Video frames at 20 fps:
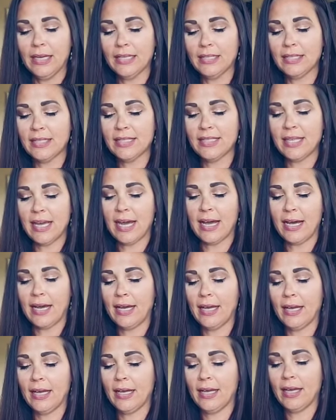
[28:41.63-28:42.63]
is
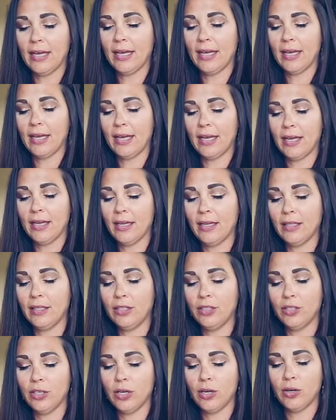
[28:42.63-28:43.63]
that,
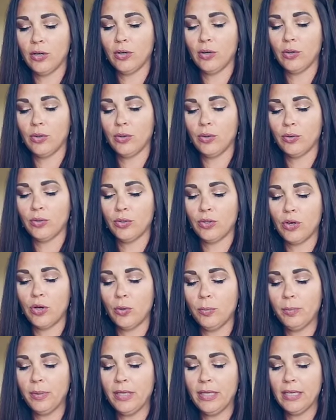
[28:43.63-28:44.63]
you know,
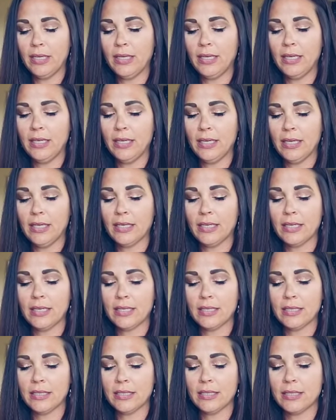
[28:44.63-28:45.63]
nobody
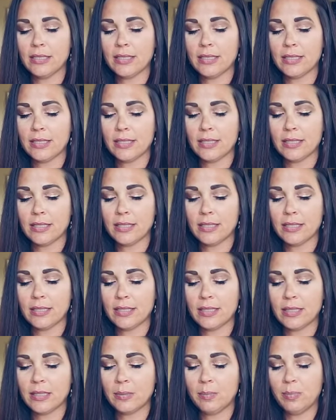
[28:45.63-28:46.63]
is
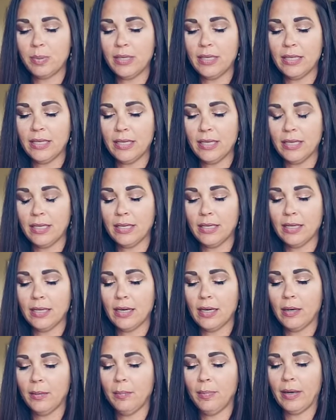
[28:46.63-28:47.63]
speaking
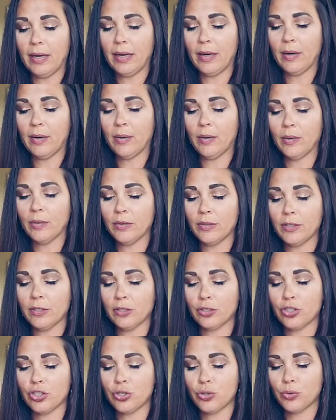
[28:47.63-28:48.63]
about
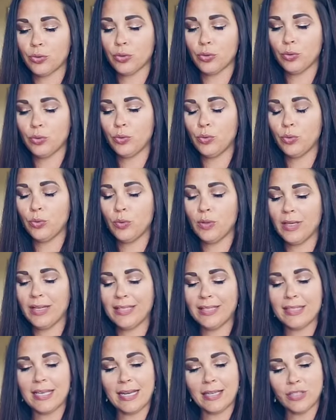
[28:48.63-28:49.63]
their true
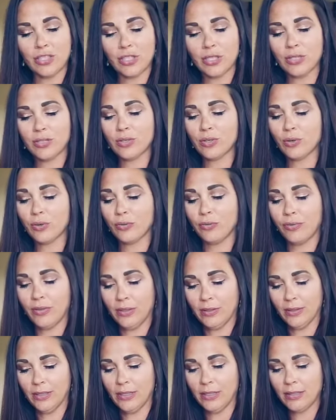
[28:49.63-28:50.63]
intentions or
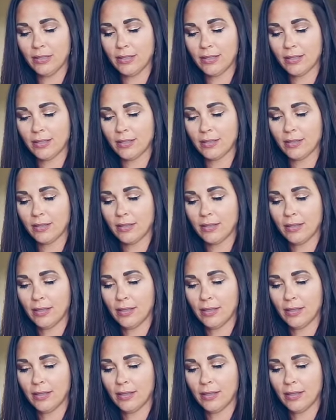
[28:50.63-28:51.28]
feelings.